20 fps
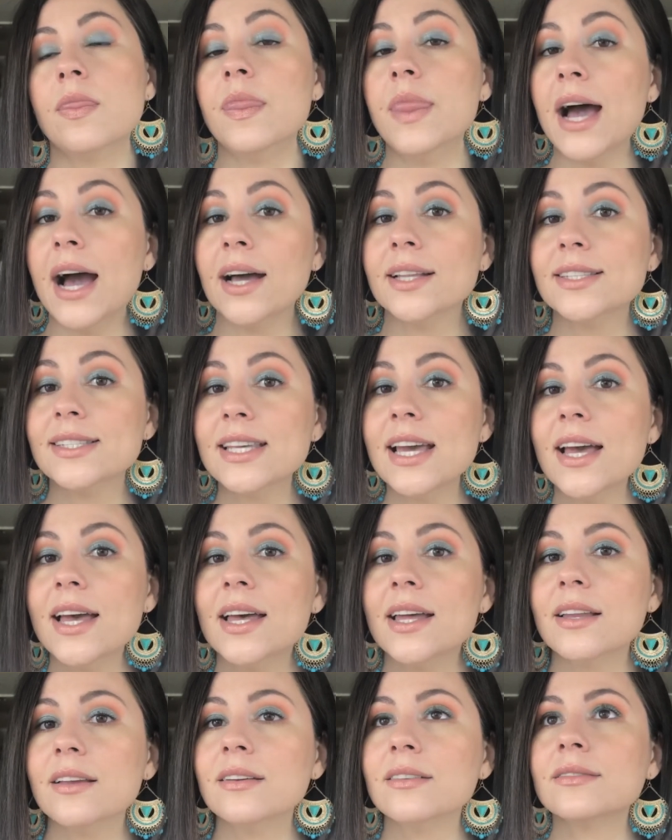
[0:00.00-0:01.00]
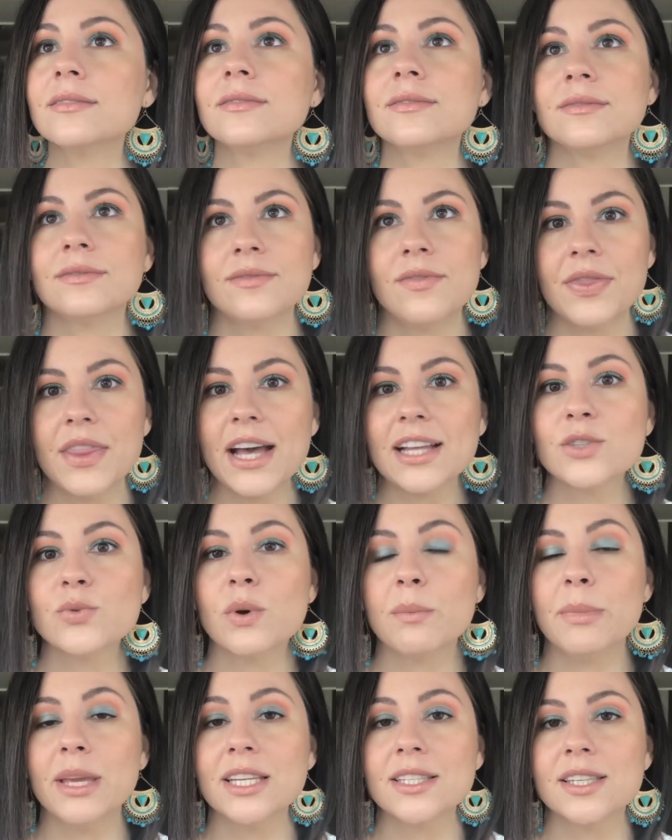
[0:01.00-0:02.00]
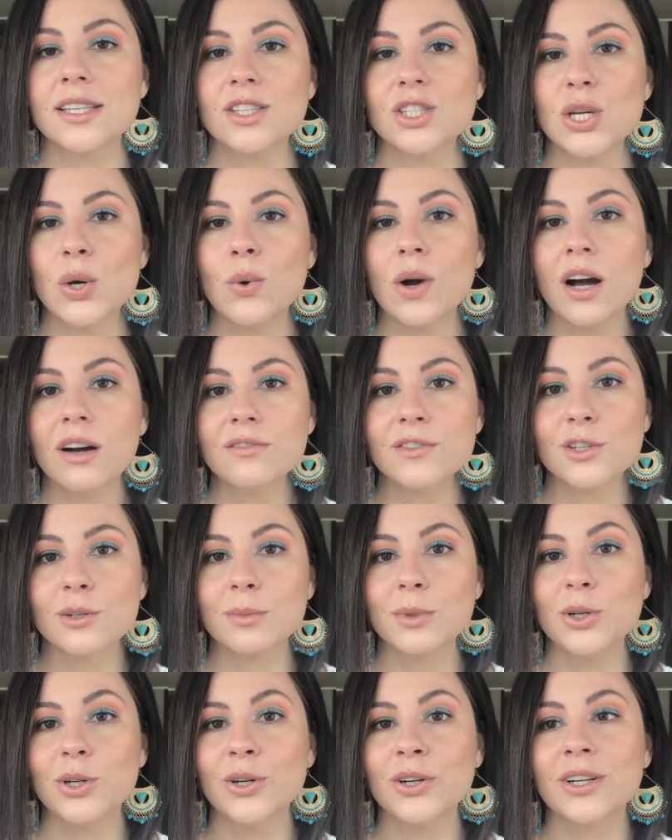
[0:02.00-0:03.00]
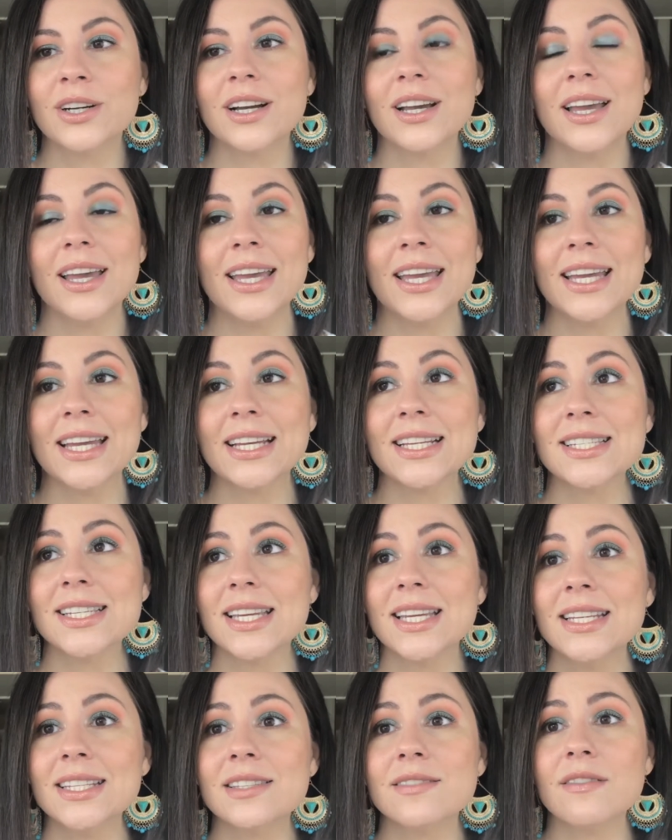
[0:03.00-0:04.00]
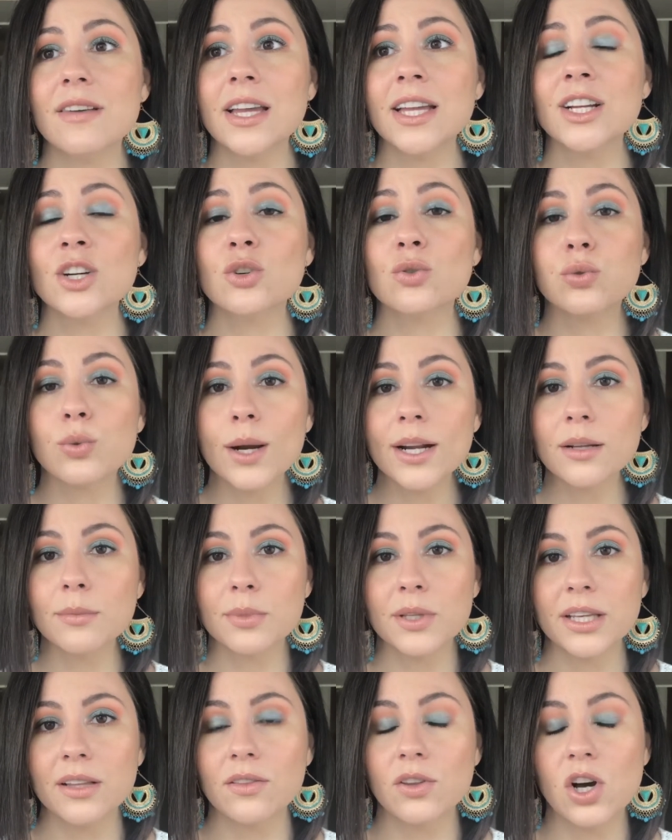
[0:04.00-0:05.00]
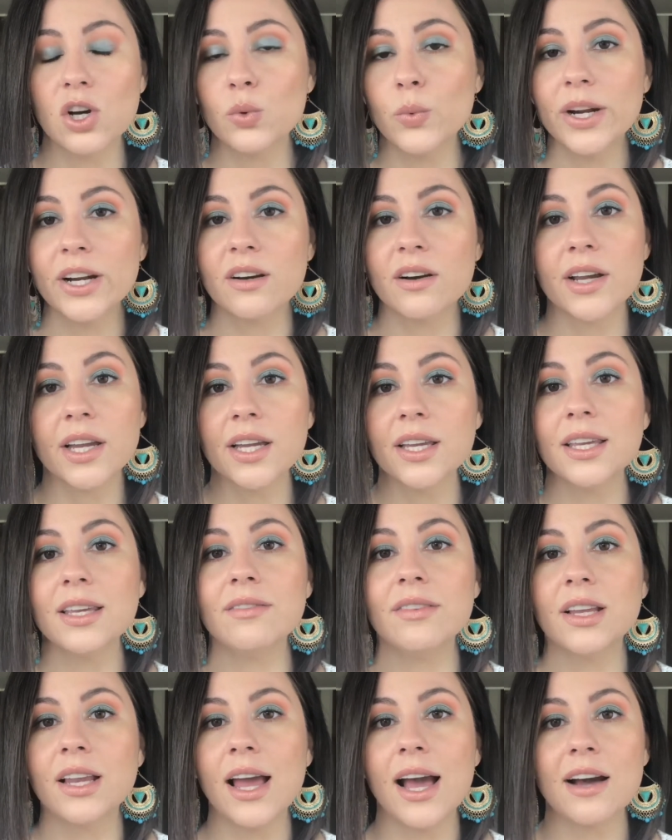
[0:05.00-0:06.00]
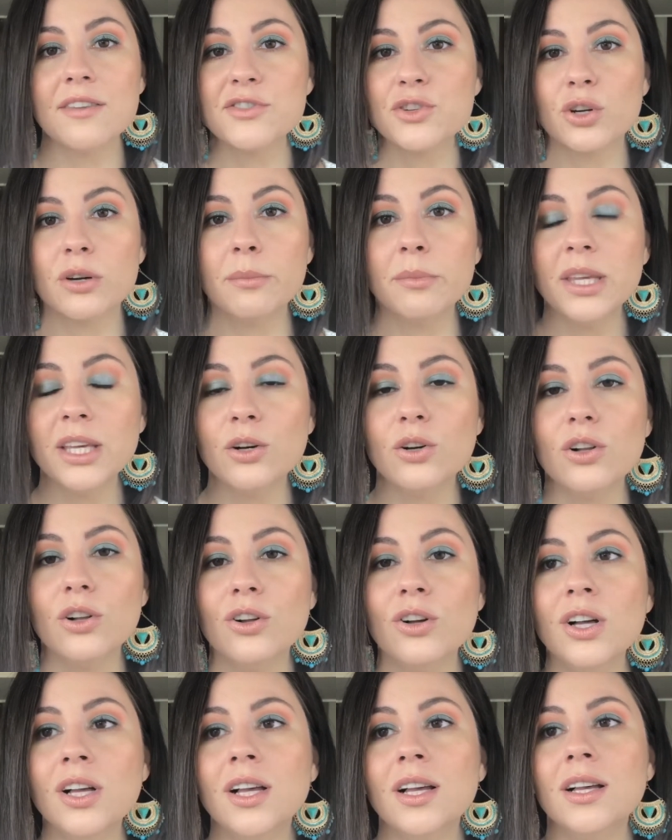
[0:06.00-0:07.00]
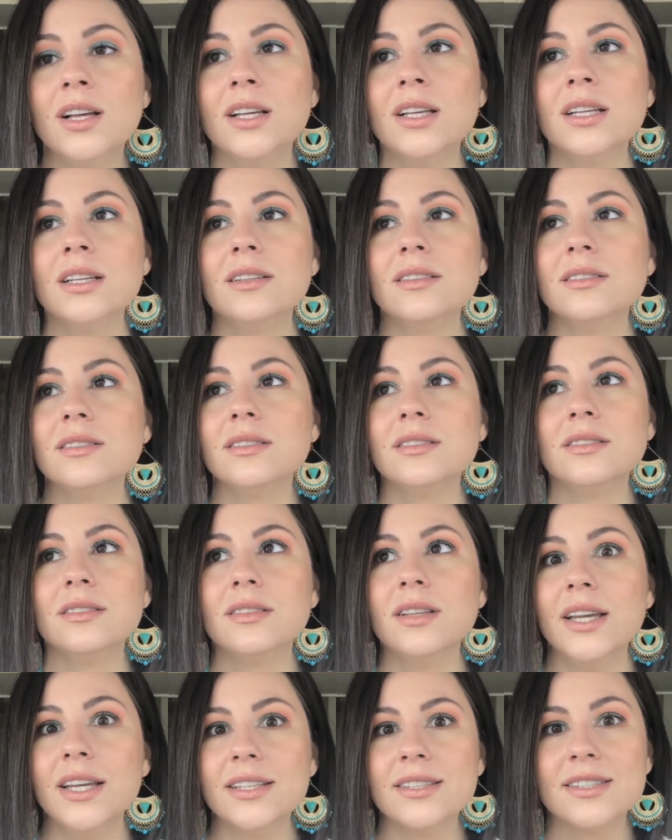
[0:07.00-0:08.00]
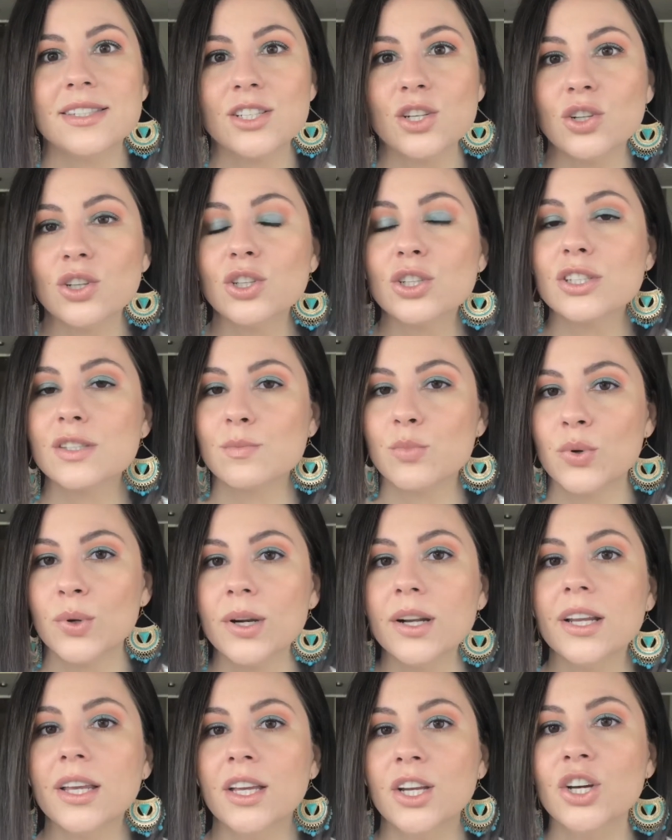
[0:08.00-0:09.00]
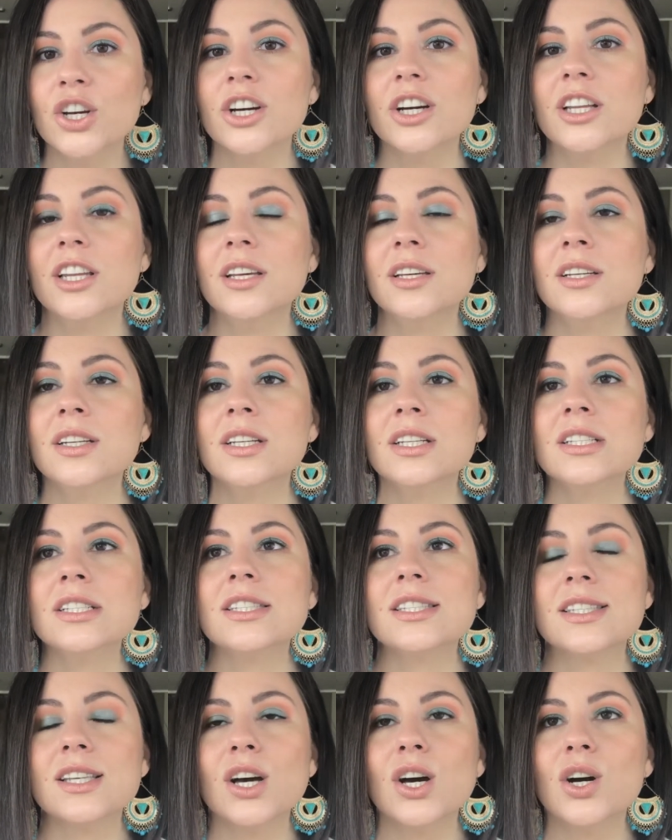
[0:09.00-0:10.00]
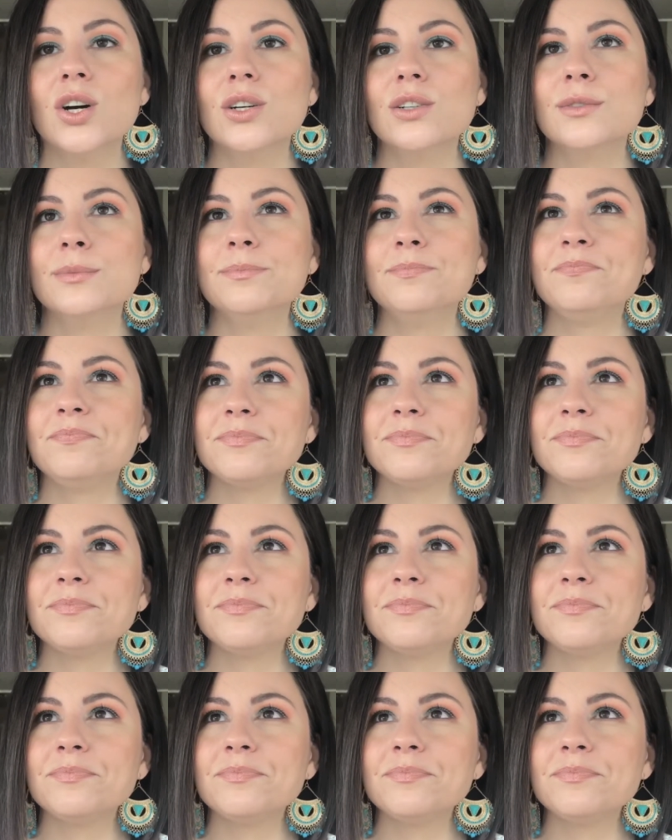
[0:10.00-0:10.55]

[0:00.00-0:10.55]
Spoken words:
That said, that's what makes it so comfortable. And it's incredibly long wearing. Even after a meal, it still looks pretty good. So